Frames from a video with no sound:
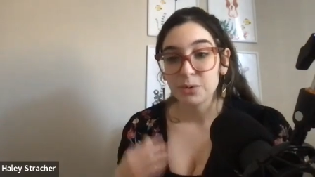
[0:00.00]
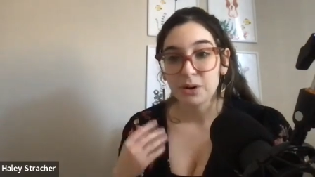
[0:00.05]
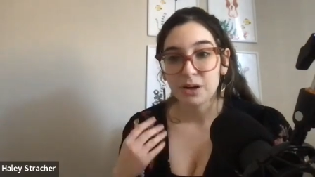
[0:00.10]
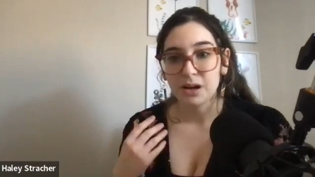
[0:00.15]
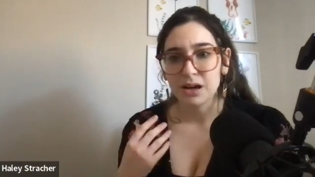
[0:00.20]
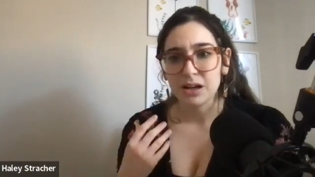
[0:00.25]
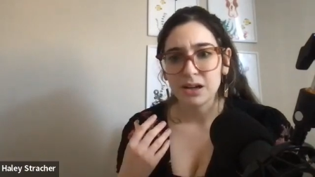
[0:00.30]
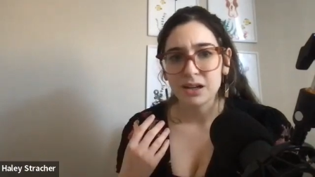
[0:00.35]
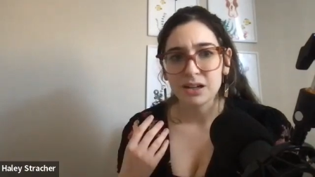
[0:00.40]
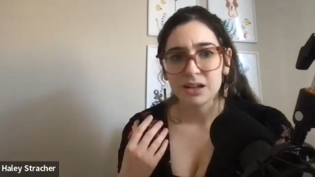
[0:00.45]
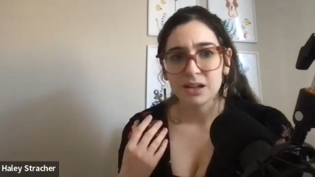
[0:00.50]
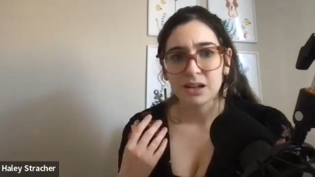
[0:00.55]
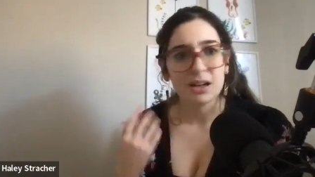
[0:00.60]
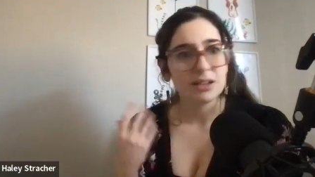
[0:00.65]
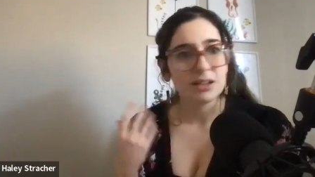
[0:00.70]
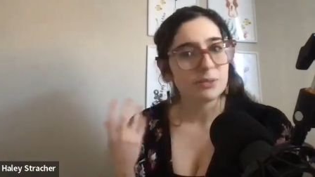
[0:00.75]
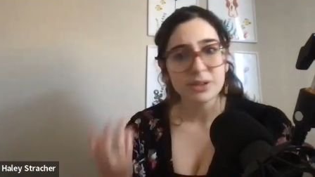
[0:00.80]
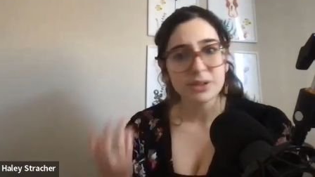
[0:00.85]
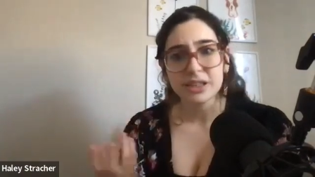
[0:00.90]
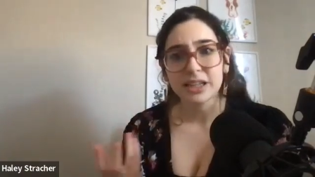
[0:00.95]
uh,
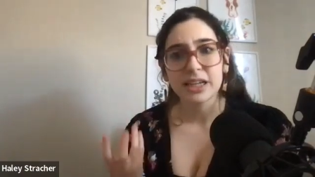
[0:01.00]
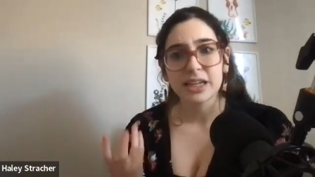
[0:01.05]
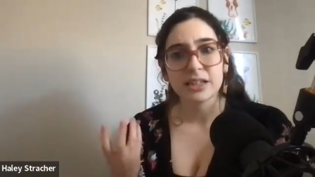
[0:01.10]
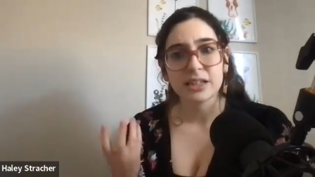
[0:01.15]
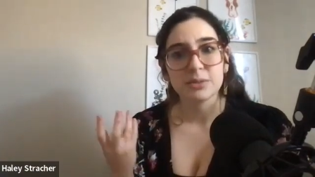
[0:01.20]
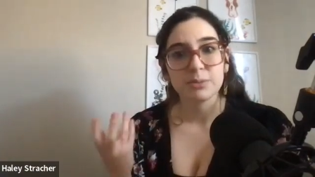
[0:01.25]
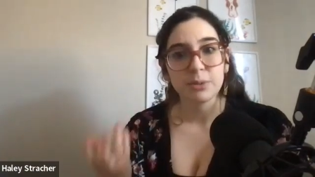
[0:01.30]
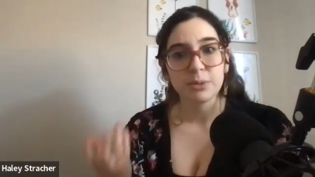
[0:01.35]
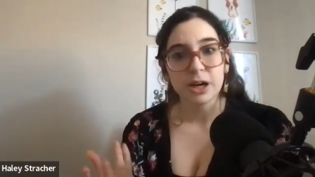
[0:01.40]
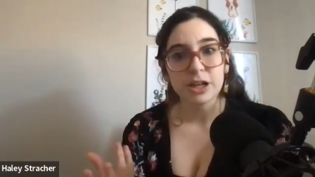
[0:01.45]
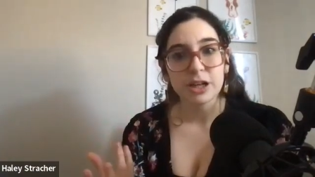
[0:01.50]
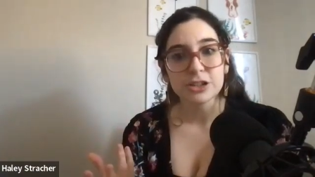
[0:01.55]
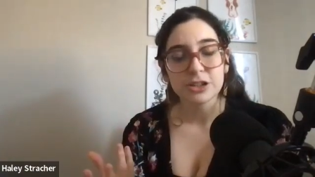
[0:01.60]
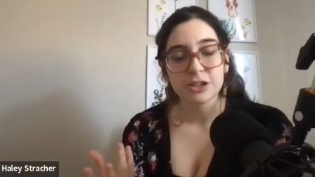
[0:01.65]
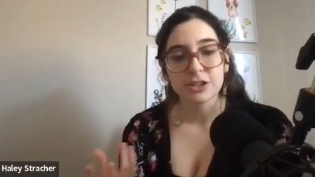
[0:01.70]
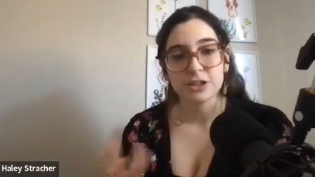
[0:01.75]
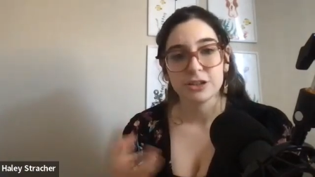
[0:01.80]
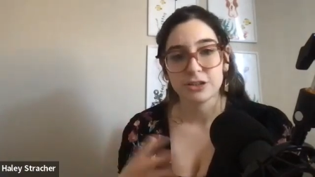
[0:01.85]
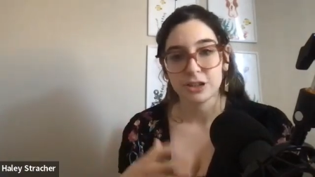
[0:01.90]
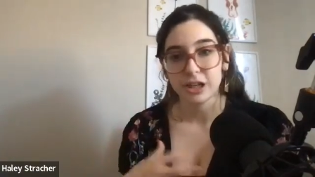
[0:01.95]
unrelated pressure
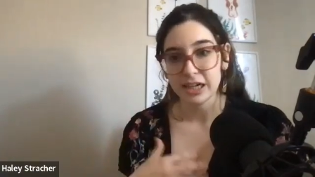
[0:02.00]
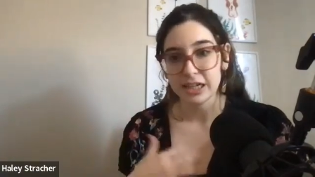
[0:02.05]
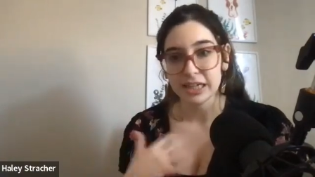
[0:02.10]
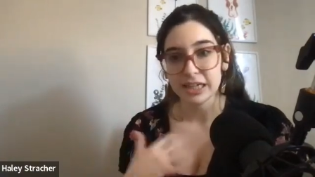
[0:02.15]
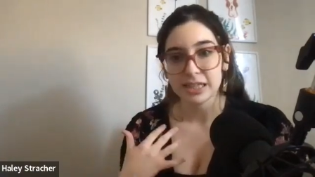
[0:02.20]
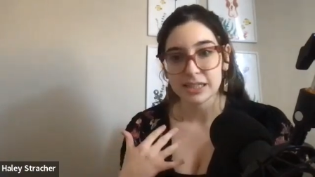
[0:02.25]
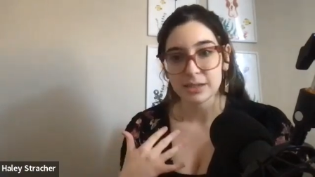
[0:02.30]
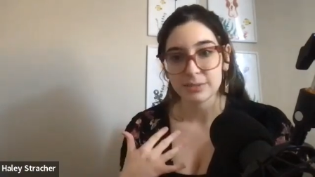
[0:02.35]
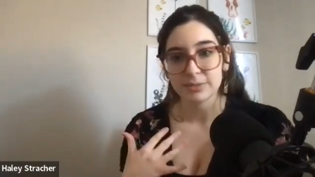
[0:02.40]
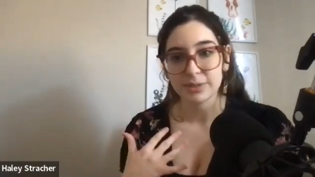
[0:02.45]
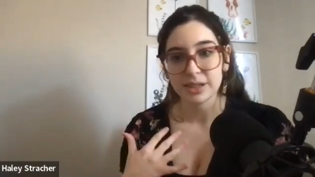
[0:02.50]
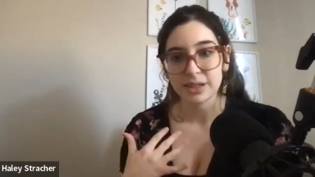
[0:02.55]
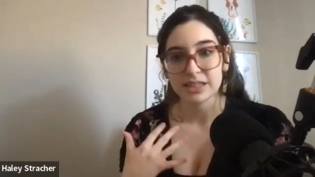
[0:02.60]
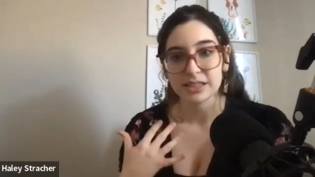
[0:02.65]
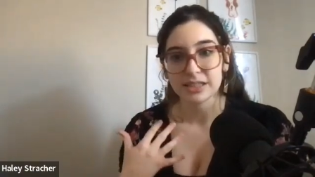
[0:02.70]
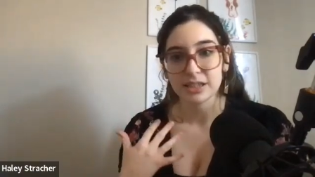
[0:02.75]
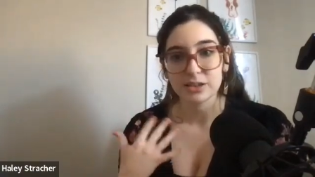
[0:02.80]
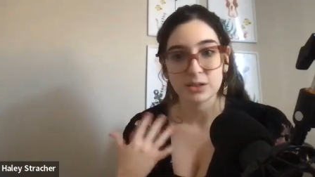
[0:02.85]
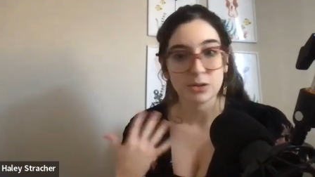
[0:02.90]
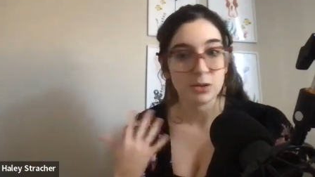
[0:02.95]
to try to get something
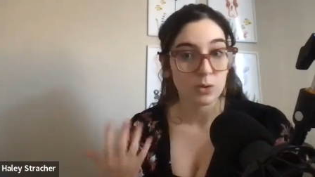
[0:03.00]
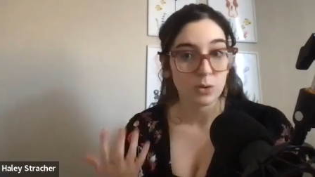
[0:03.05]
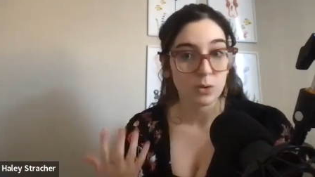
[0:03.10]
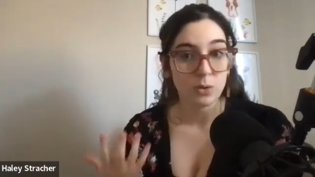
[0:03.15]
done